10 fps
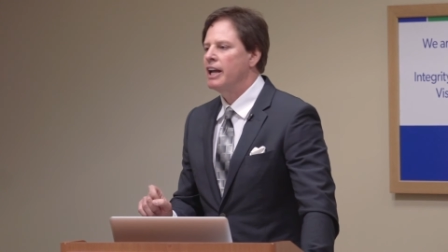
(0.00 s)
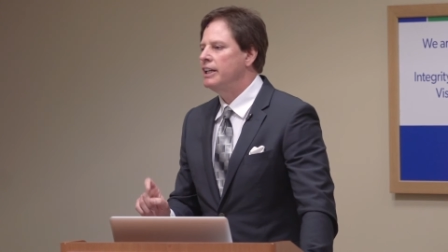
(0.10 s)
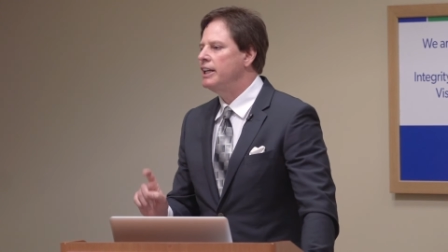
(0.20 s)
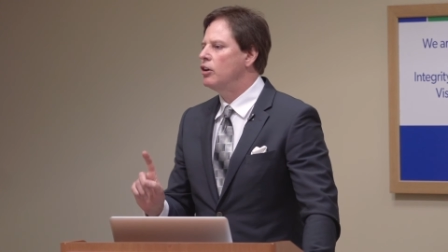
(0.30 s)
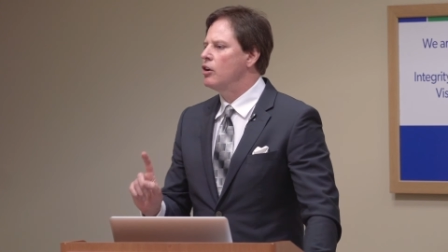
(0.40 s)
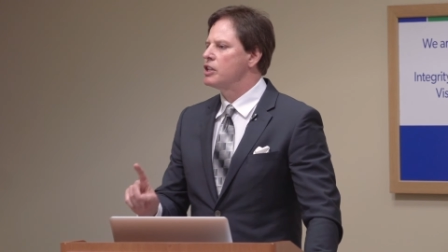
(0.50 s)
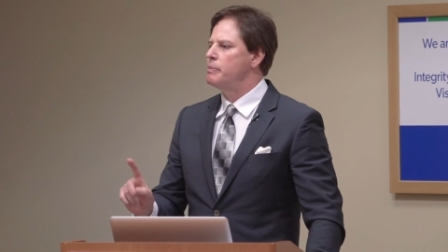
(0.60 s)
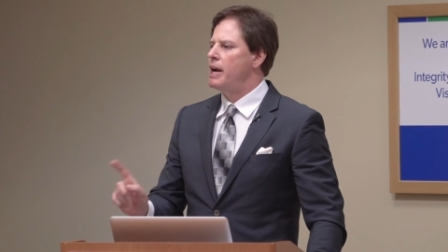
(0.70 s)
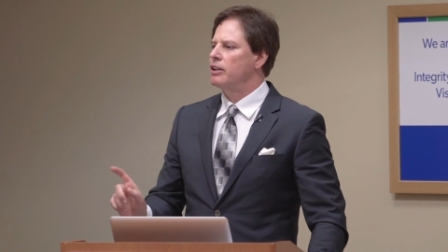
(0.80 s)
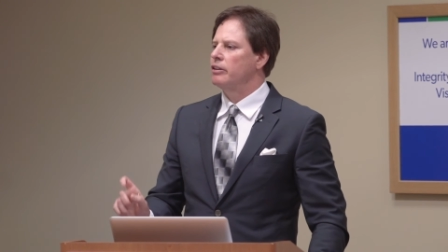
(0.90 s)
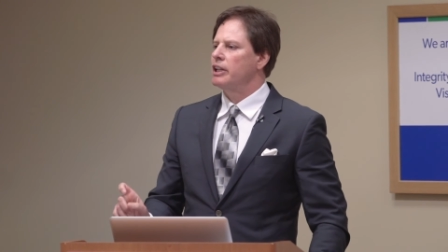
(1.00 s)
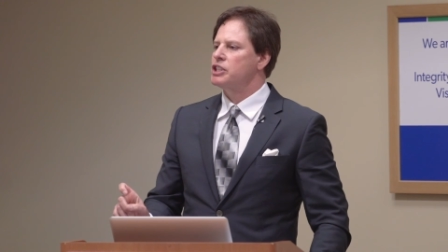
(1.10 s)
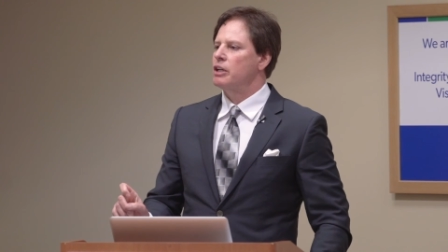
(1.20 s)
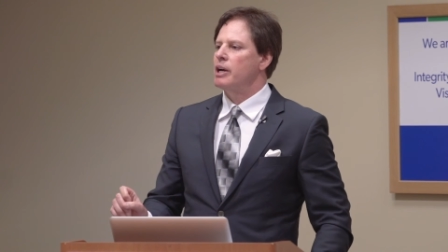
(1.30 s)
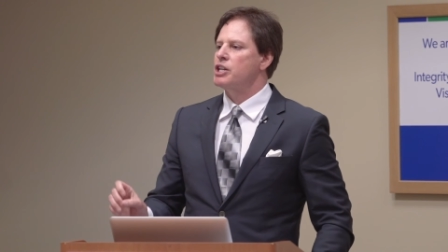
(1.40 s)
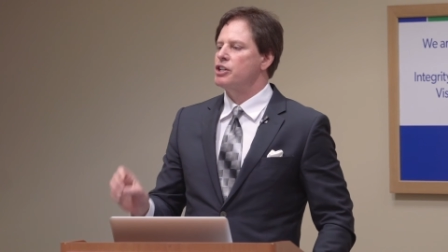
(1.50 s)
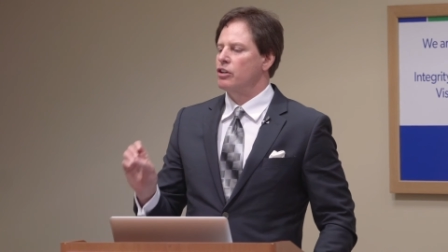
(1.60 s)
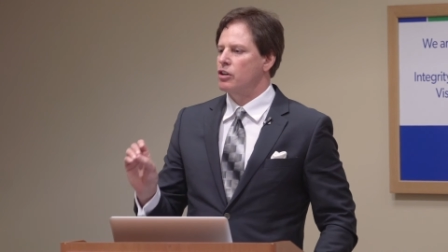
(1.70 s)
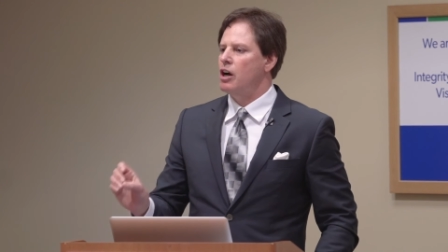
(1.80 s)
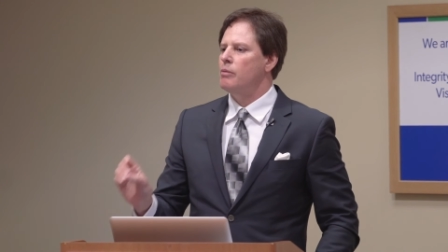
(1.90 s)
and he calls macular
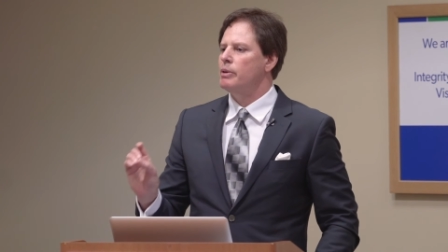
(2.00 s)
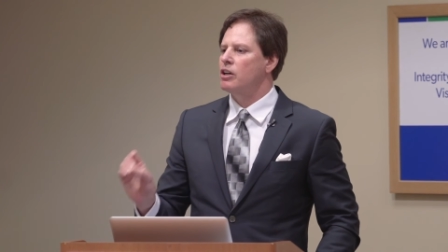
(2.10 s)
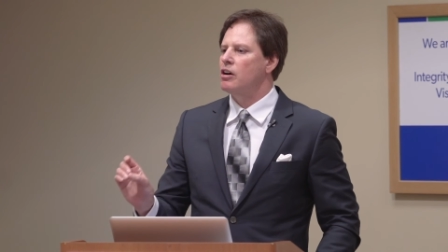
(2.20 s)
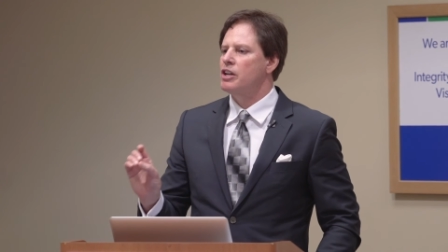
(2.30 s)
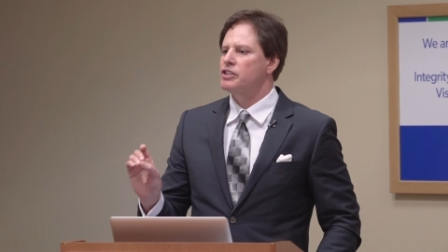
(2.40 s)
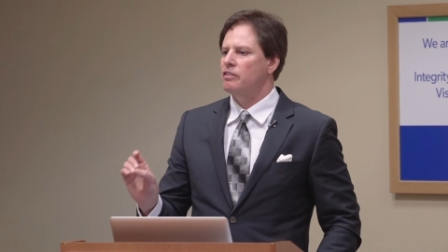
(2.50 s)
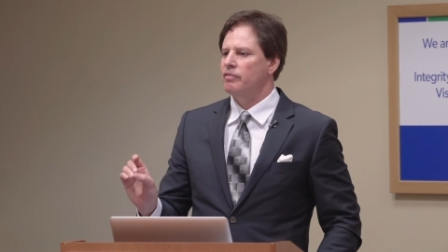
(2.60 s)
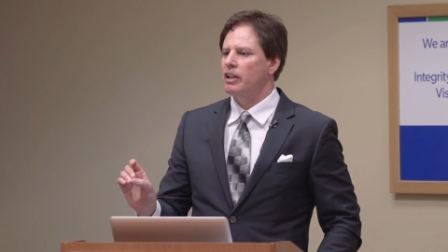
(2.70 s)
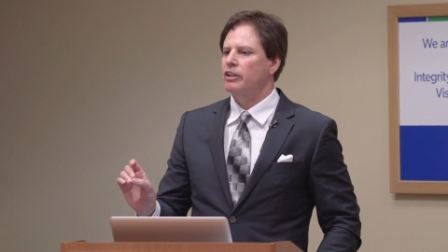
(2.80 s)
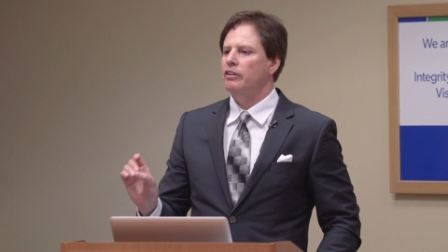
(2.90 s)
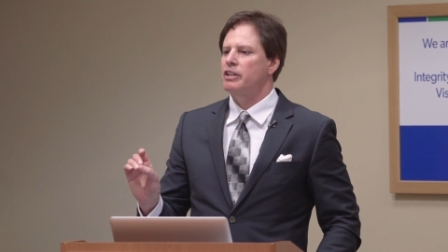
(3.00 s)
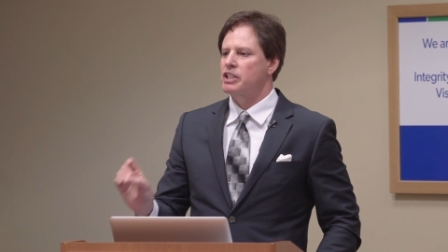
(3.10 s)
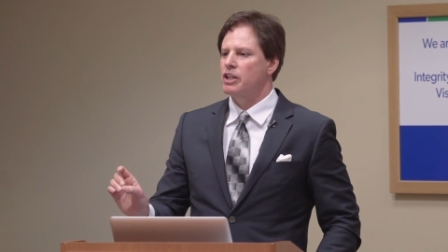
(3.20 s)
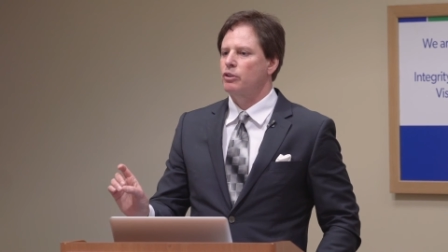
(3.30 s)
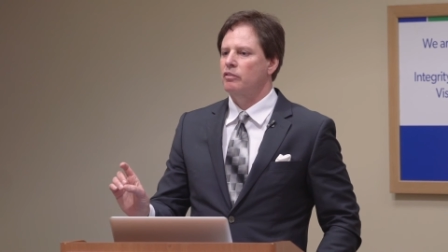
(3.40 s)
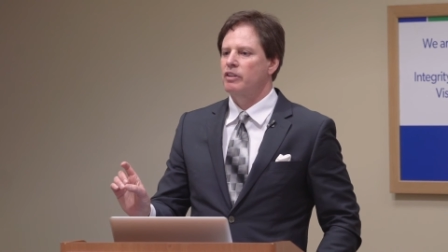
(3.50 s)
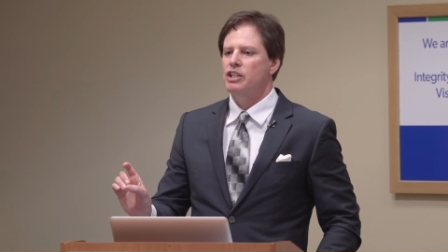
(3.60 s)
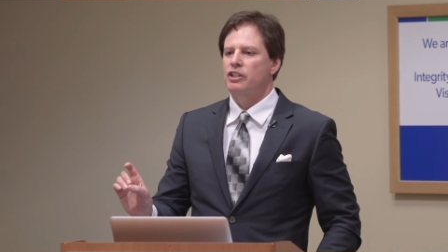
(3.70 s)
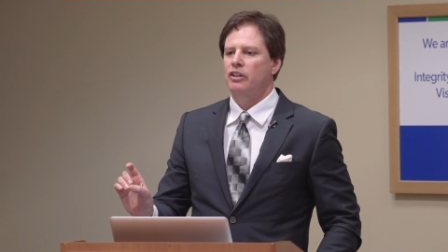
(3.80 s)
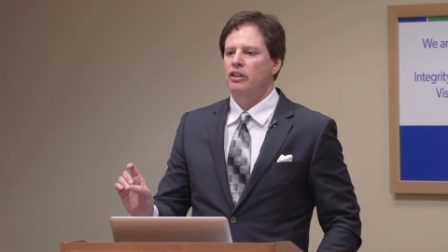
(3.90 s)
degeneration a common cause of failure in central
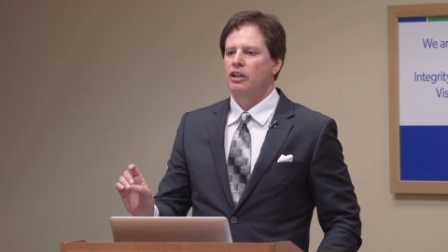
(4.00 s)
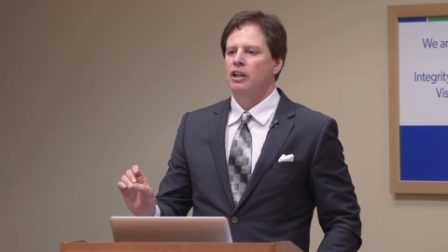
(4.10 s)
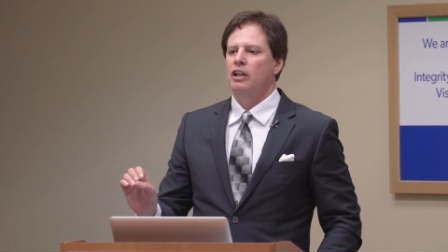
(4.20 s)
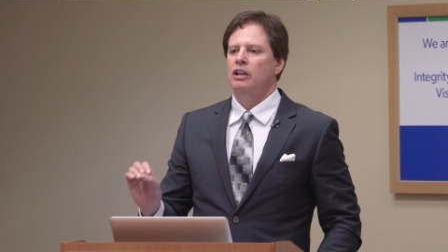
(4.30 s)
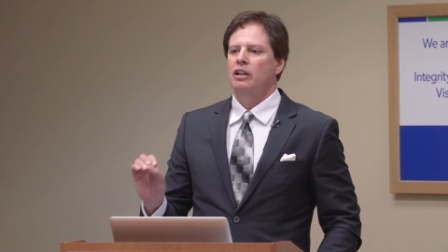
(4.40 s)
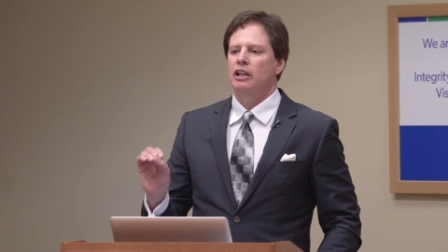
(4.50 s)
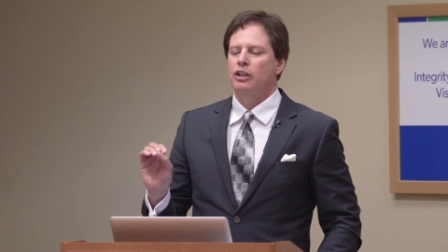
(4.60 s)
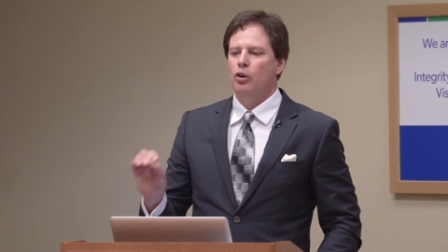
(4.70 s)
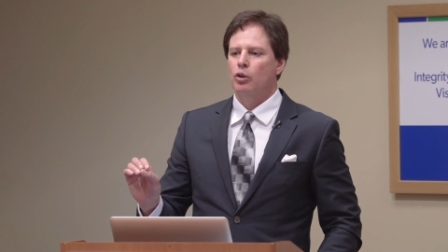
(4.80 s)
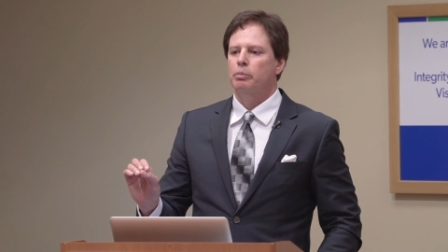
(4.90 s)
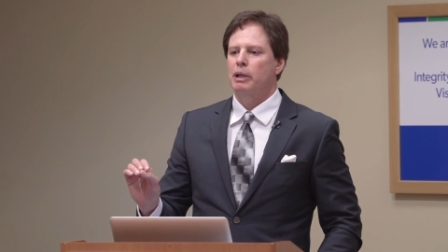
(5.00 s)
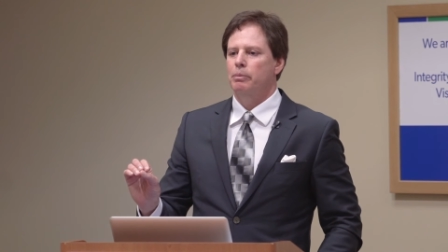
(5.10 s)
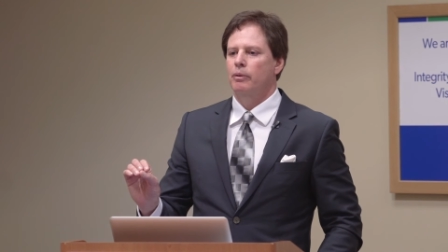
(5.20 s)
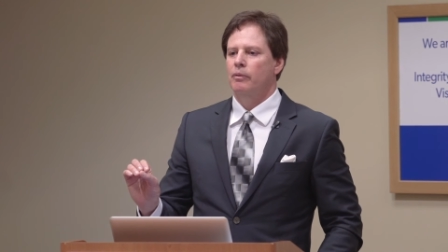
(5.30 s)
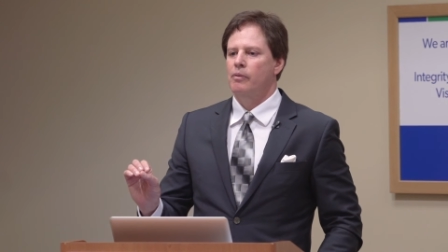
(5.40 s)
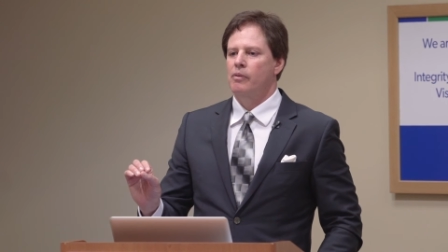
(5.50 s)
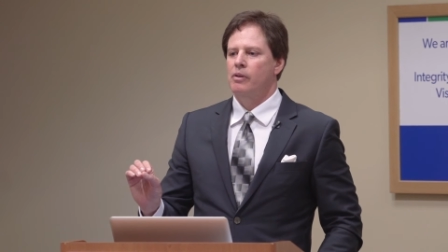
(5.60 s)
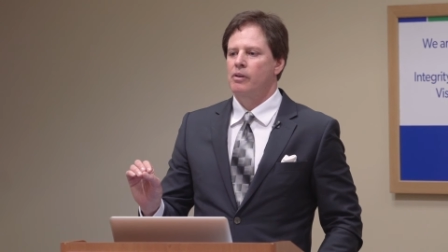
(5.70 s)
vision in old people.